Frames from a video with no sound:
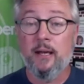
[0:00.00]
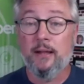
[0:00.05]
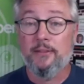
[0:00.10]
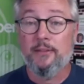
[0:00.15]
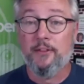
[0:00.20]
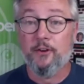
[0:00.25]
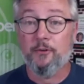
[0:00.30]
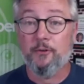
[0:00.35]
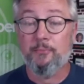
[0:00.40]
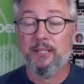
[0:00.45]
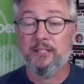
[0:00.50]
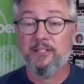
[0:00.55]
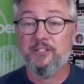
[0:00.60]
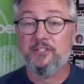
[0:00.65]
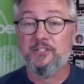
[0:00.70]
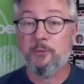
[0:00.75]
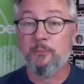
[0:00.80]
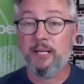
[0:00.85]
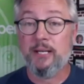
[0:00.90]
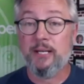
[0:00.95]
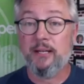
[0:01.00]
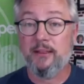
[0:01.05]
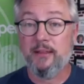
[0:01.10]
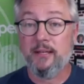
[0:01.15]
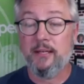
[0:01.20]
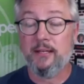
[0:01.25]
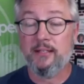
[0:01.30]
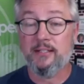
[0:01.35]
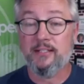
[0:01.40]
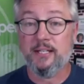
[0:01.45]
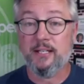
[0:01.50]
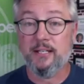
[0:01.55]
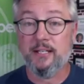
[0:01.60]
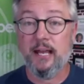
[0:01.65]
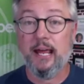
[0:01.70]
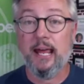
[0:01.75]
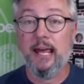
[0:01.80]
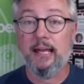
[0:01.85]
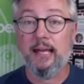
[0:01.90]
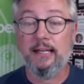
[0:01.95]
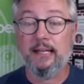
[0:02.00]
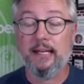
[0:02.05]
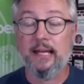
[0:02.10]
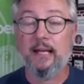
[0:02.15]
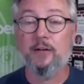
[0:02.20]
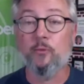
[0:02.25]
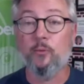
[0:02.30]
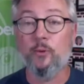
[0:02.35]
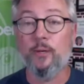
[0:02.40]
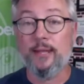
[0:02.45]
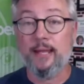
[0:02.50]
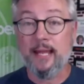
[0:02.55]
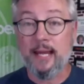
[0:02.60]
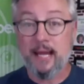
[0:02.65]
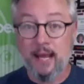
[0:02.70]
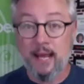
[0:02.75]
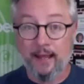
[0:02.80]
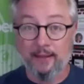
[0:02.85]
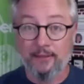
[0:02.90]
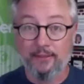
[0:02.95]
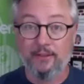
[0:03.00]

There have been so many things, and and yet within it,